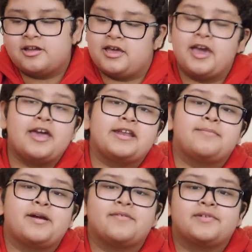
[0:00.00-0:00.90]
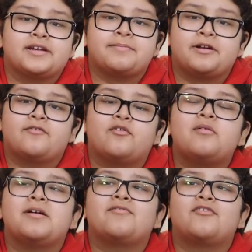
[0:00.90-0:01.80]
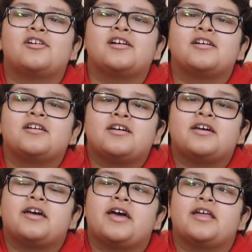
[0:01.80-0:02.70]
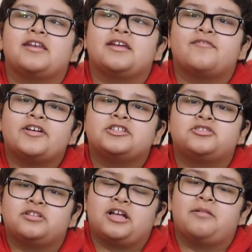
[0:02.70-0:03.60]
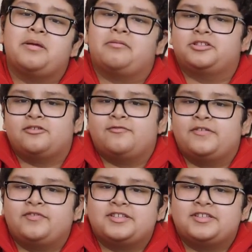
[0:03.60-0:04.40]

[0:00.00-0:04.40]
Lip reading: and I might even get a better 4x4, and eventually I'll be able to do 50